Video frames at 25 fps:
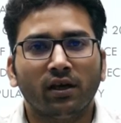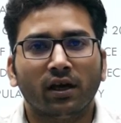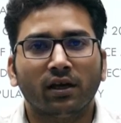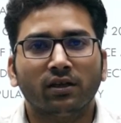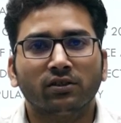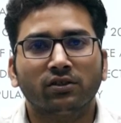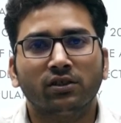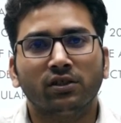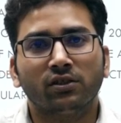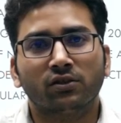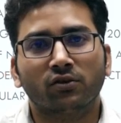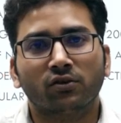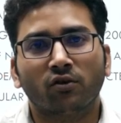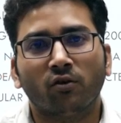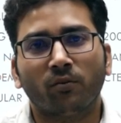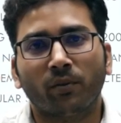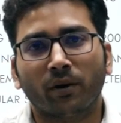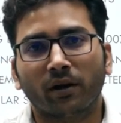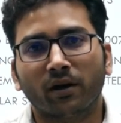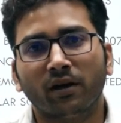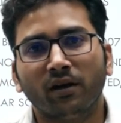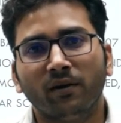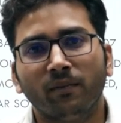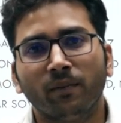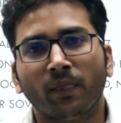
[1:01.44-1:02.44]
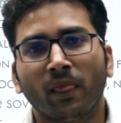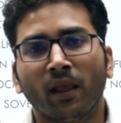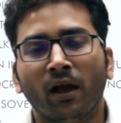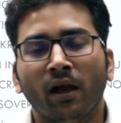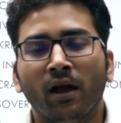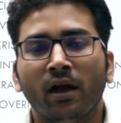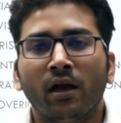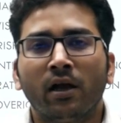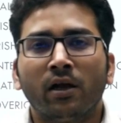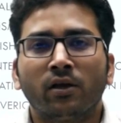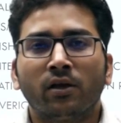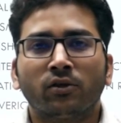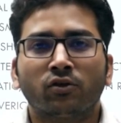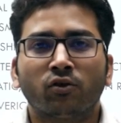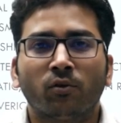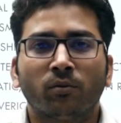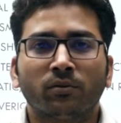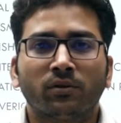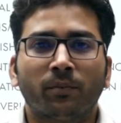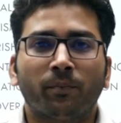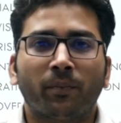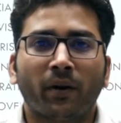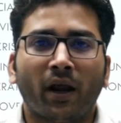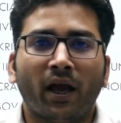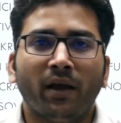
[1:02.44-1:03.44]
is cheez ko padhna. So the
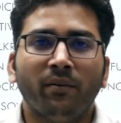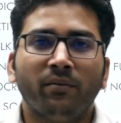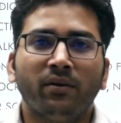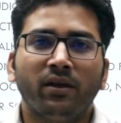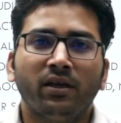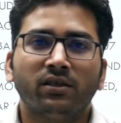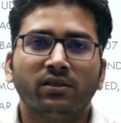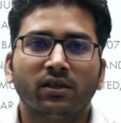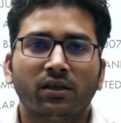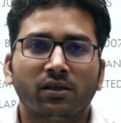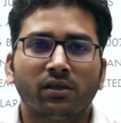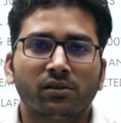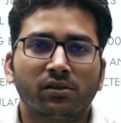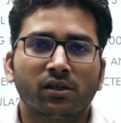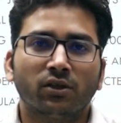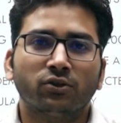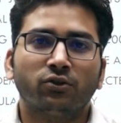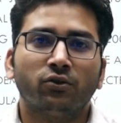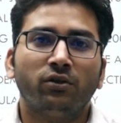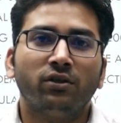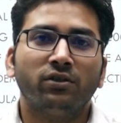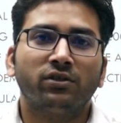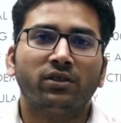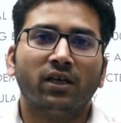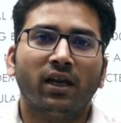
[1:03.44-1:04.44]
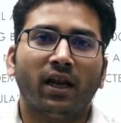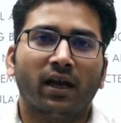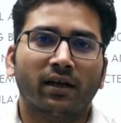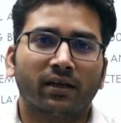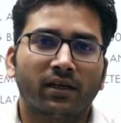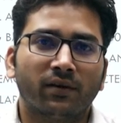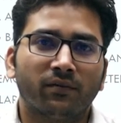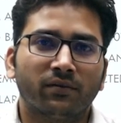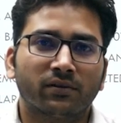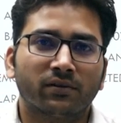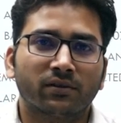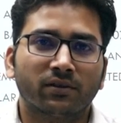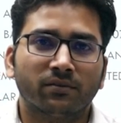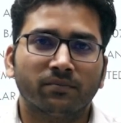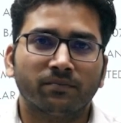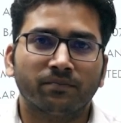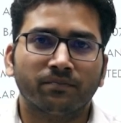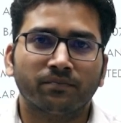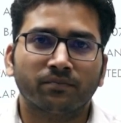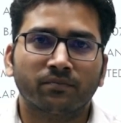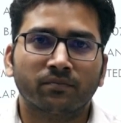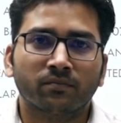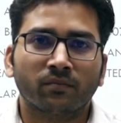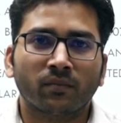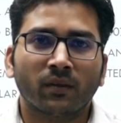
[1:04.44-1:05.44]
prime reason is the judicial activism.
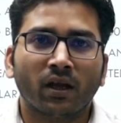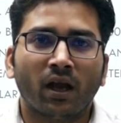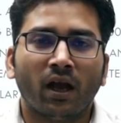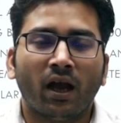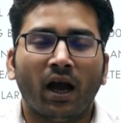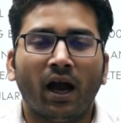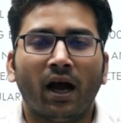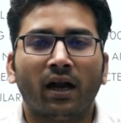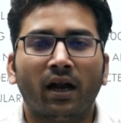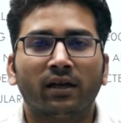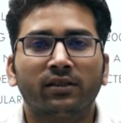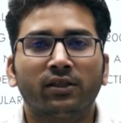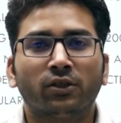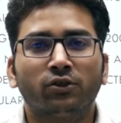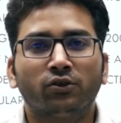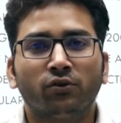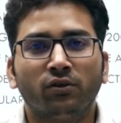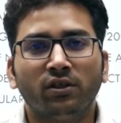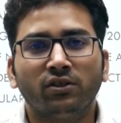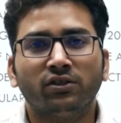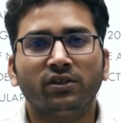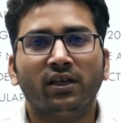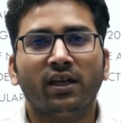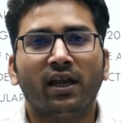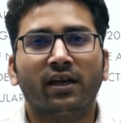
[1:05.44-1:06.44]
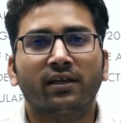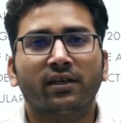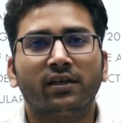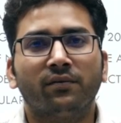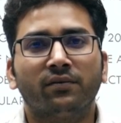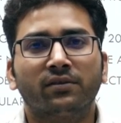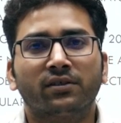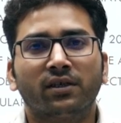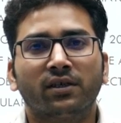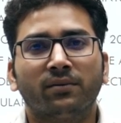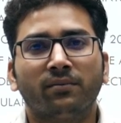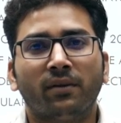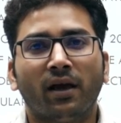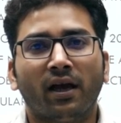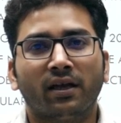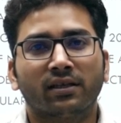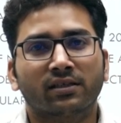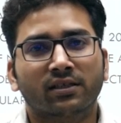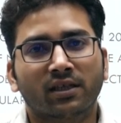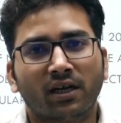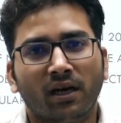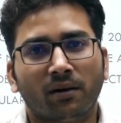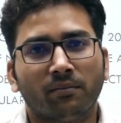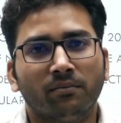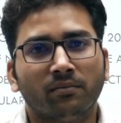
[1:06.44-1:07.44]
And the judicial activism has
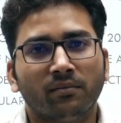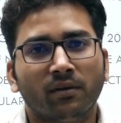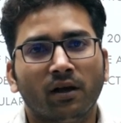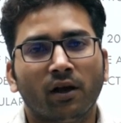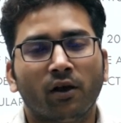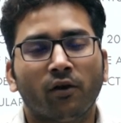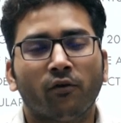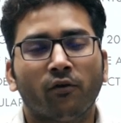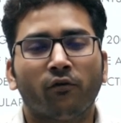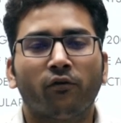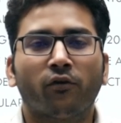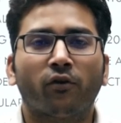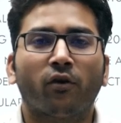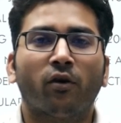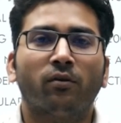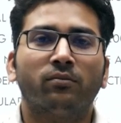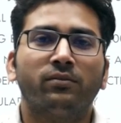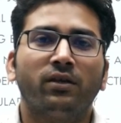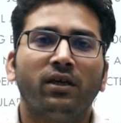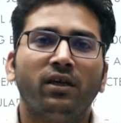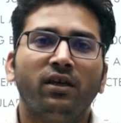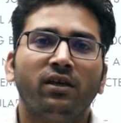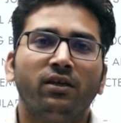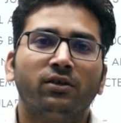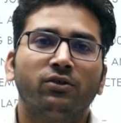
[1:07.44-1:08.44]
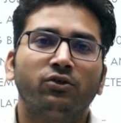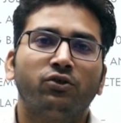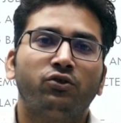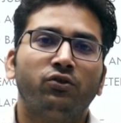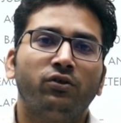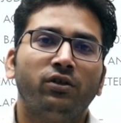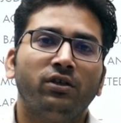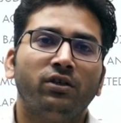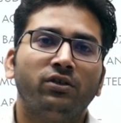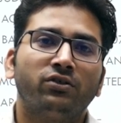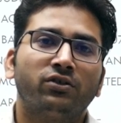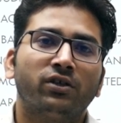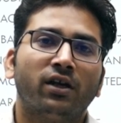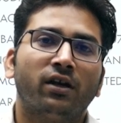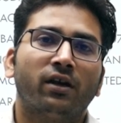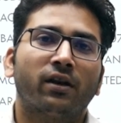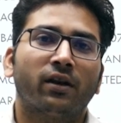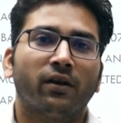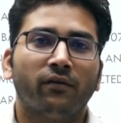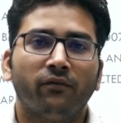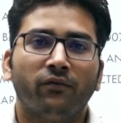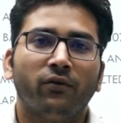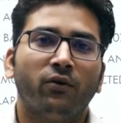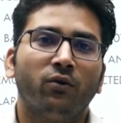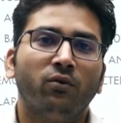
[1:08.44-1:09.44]
come from the judicial
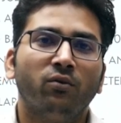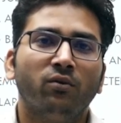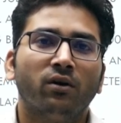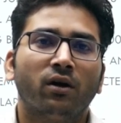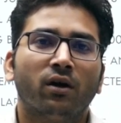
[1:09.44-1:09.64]
review